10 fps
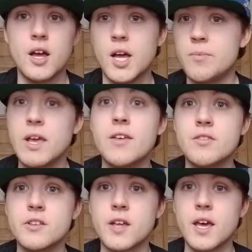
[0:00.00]

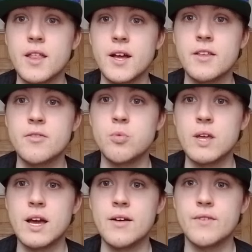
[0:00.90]
yesterday that
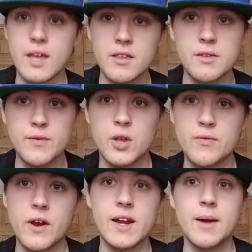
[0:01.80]
we have
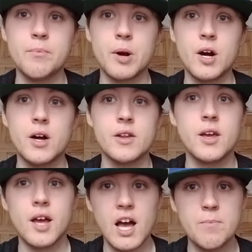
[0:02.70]
interviewed Frank Lampard
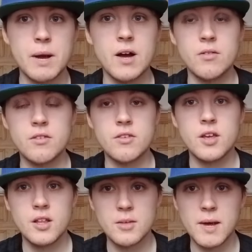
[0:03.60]
about
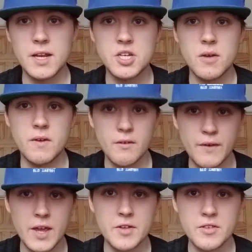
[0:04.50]
the managerial
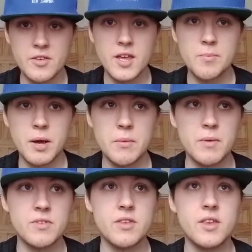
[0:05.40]
vacancy at
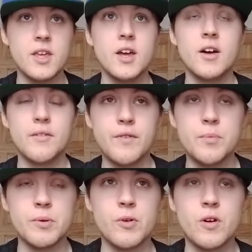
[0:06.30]
Birmingham City
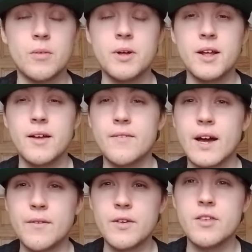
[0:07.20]
Football Club.
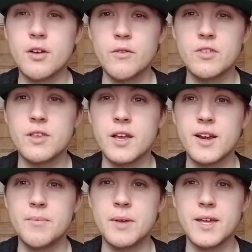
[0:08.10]
Now, this is obviously
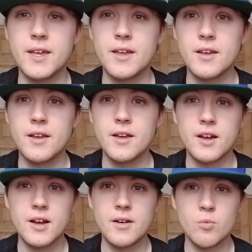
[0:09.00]
going to be
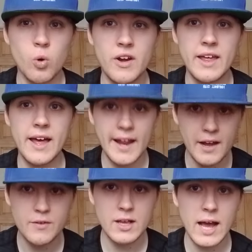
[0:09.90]
one hell
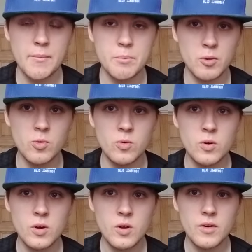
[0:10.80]
of a gamble
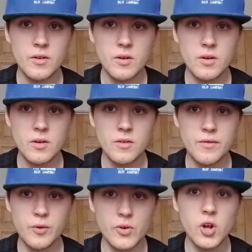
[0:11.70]

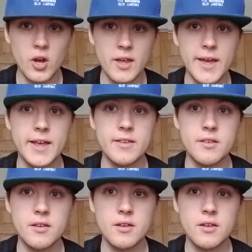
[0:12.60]
for Knighthead.